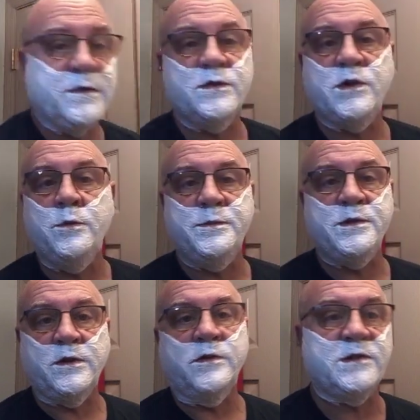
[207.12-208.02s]
of soaps
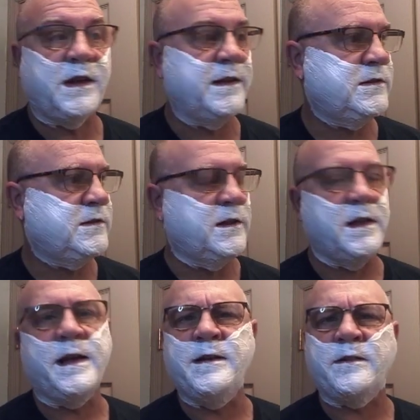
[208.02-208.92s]
and their scents. I
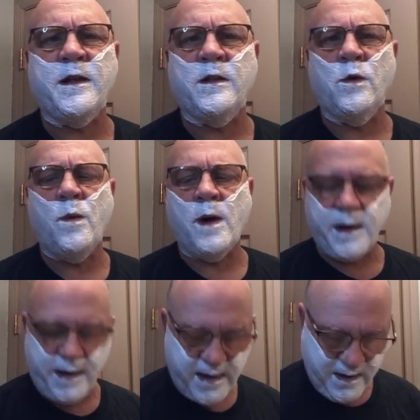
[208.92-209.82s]
think he's out in
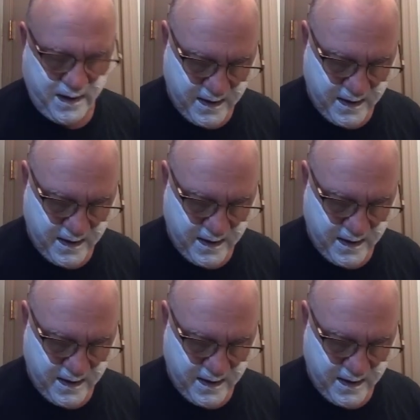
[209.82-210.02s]
Hawaii.